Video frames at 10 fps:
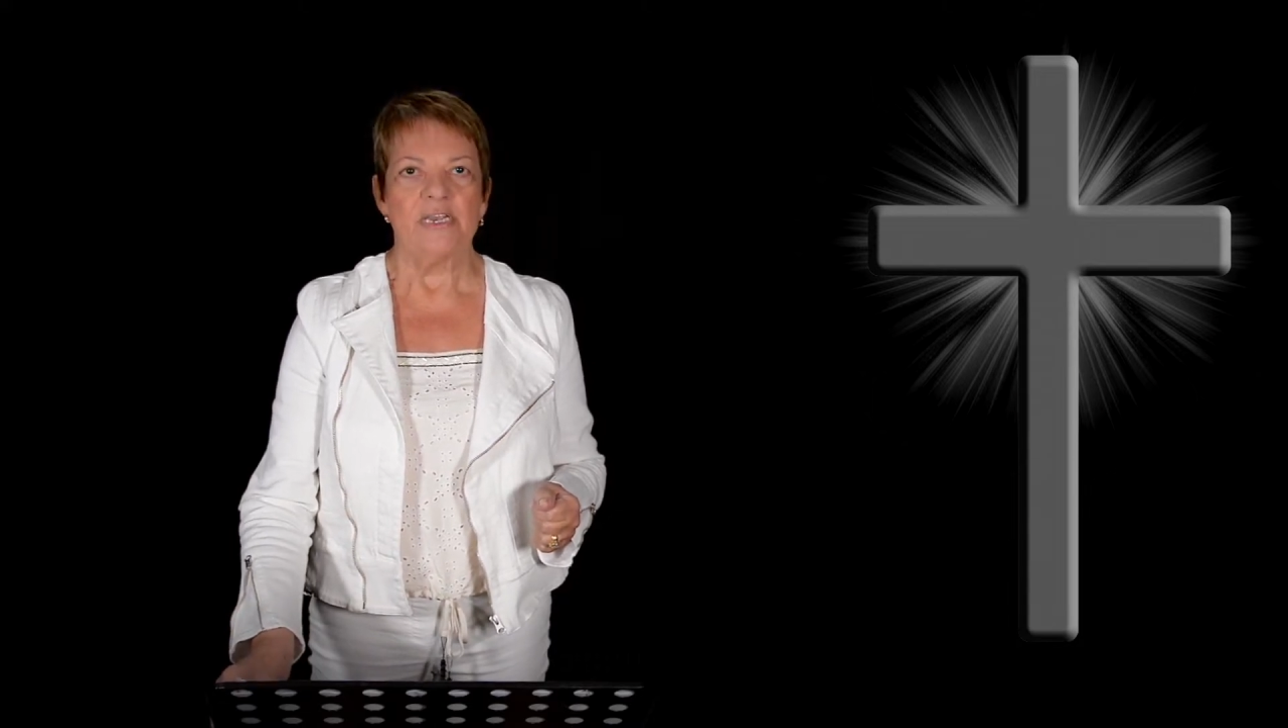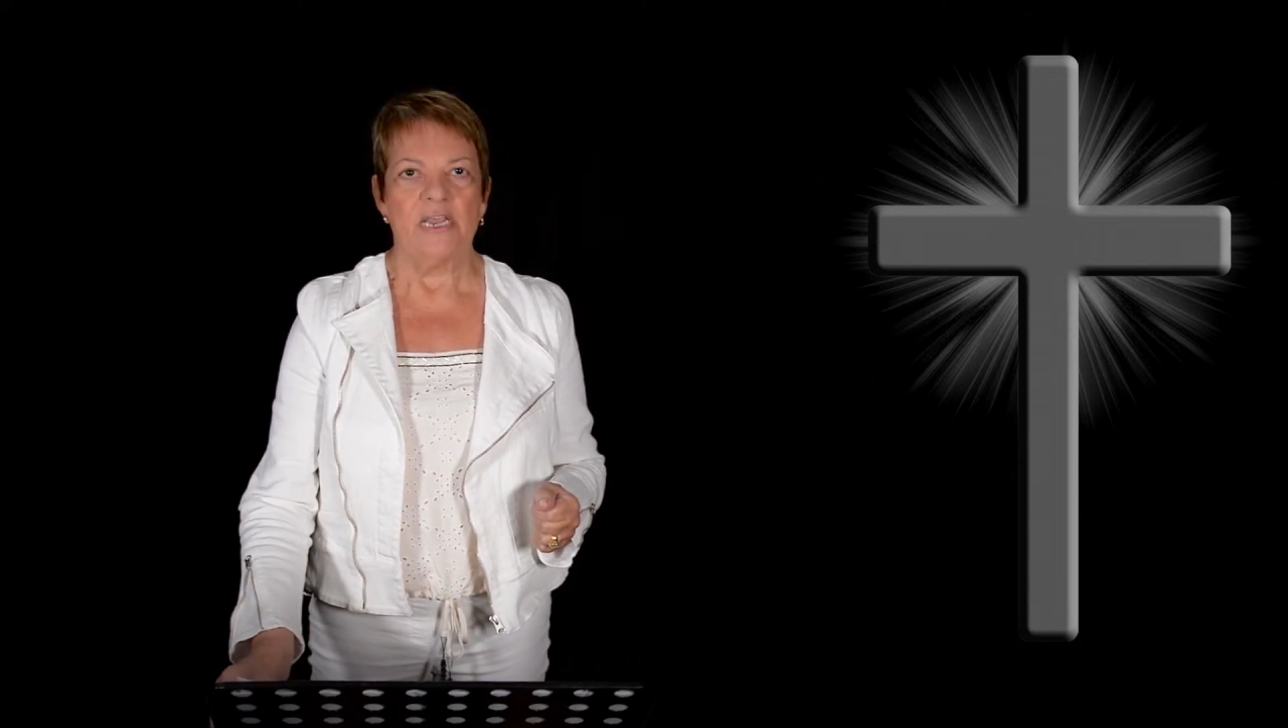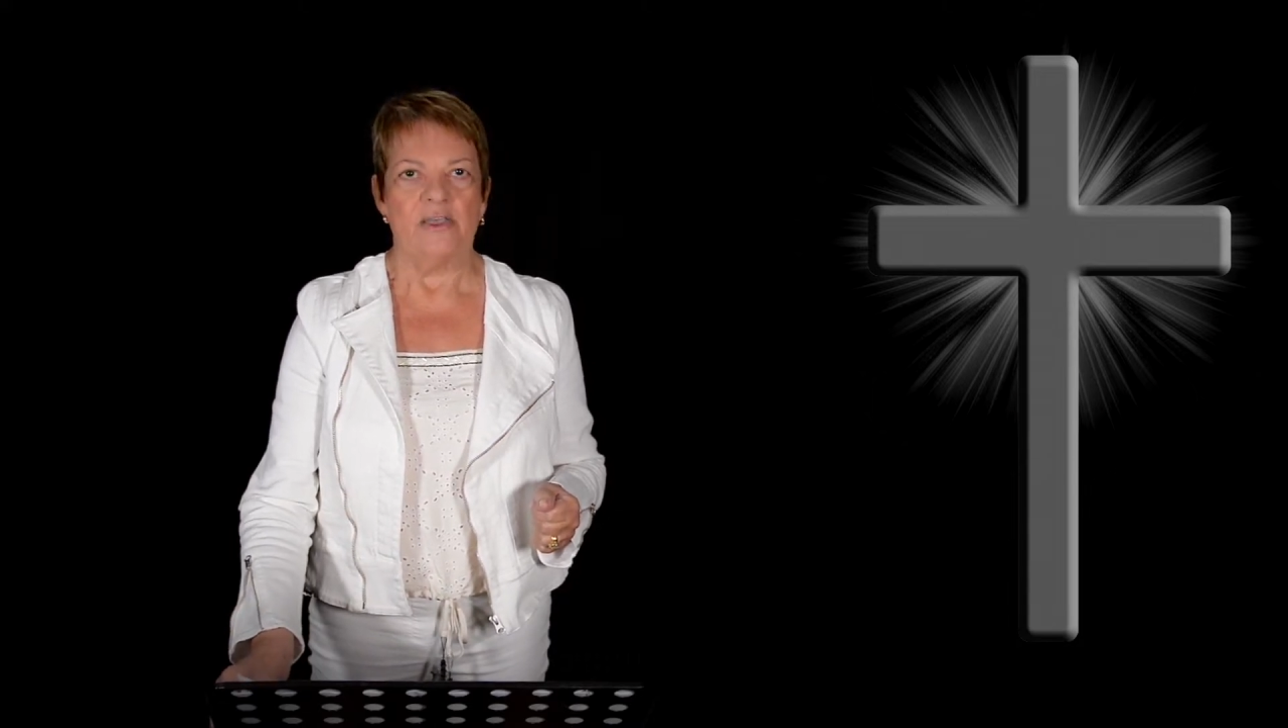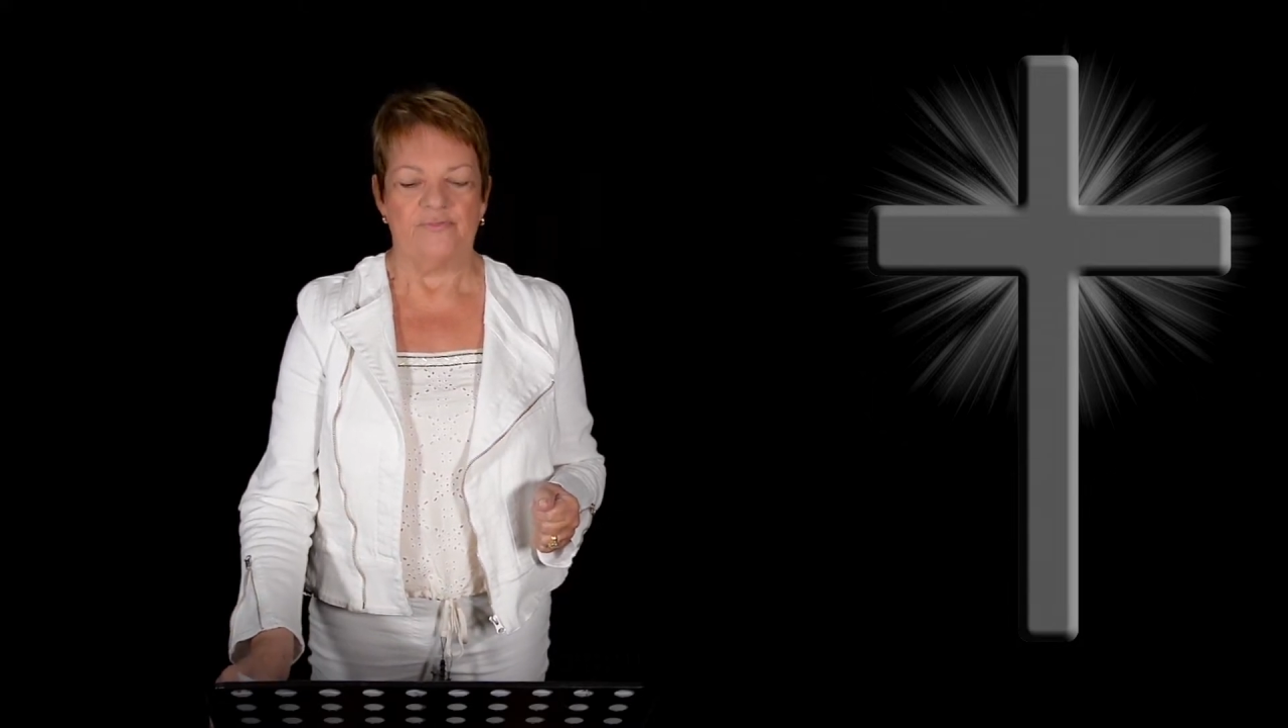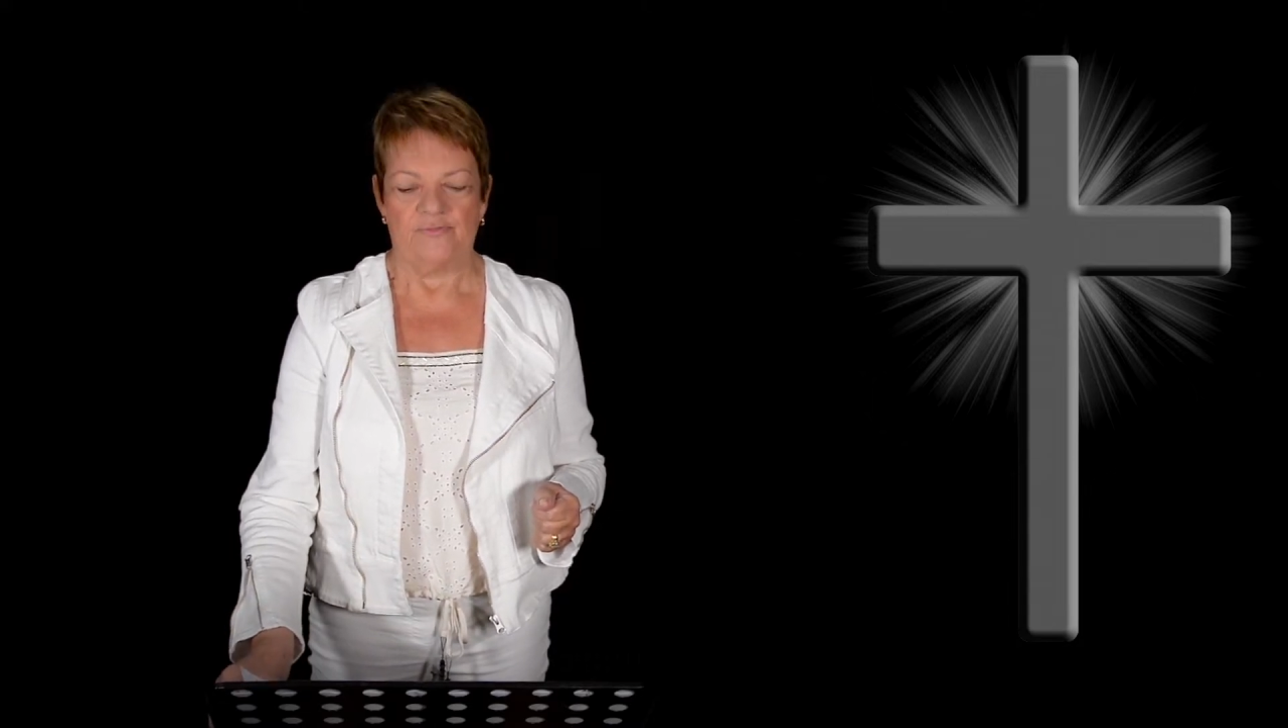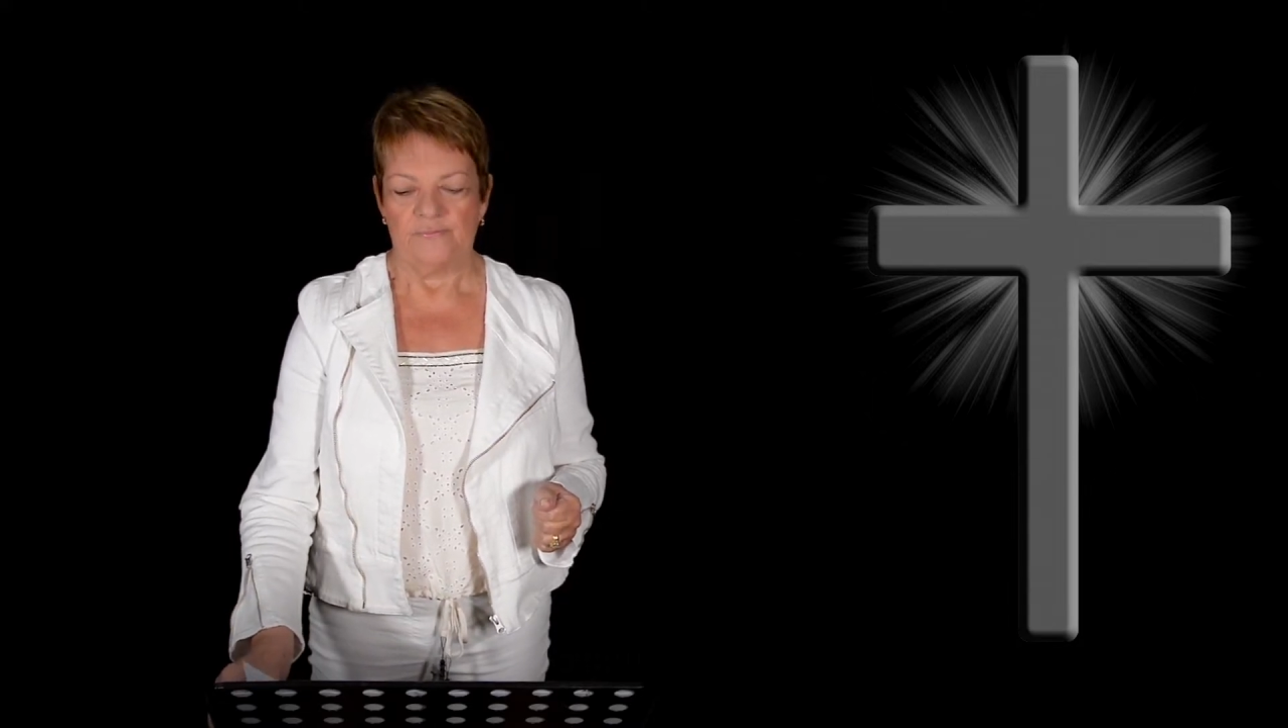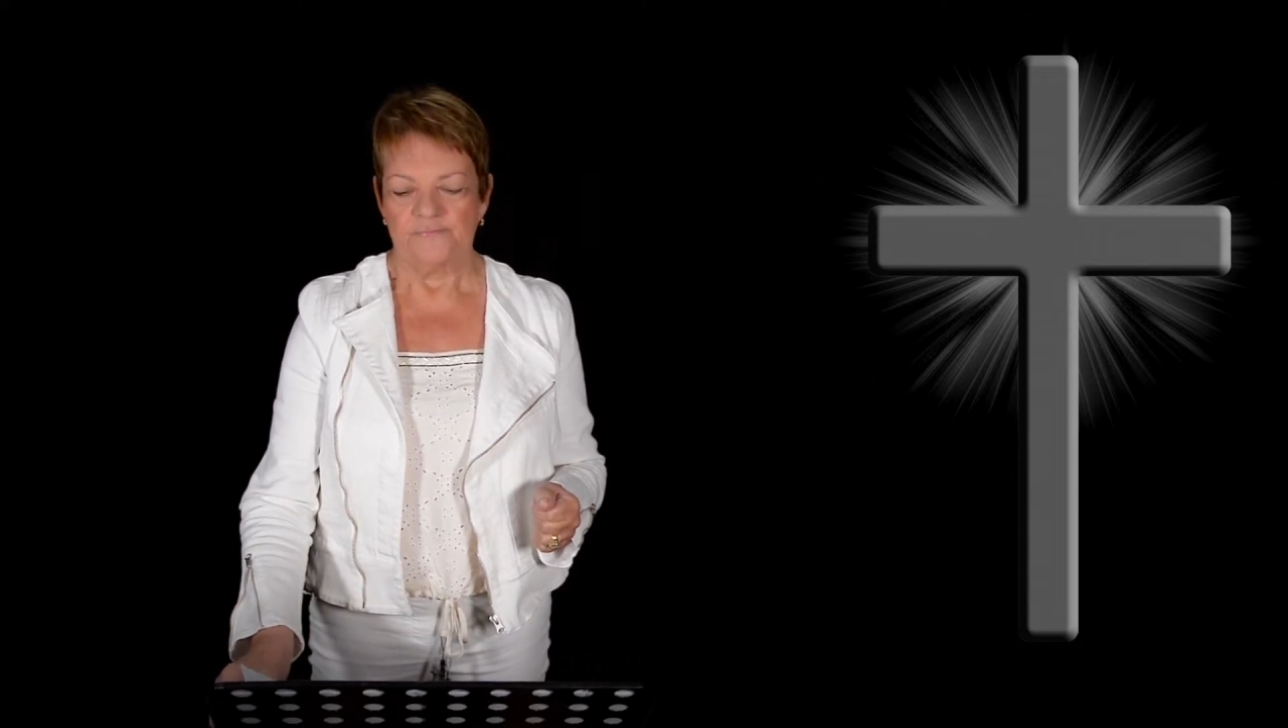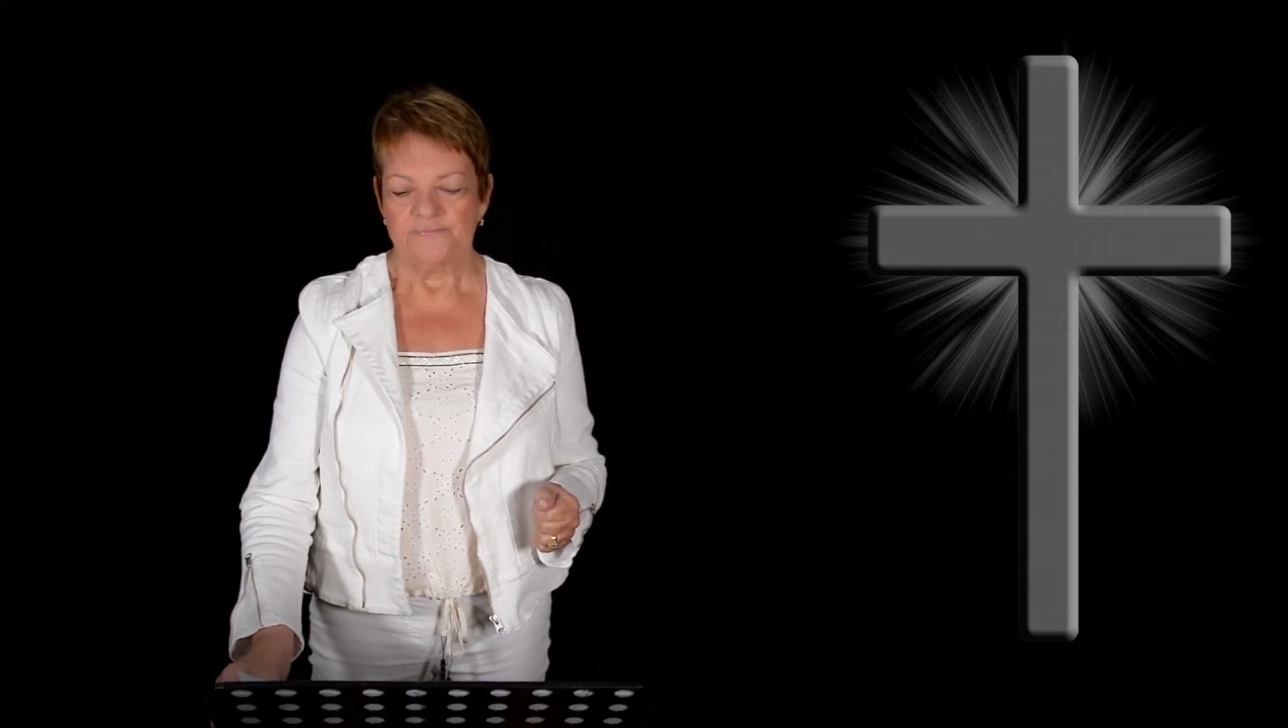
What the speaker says: Enough.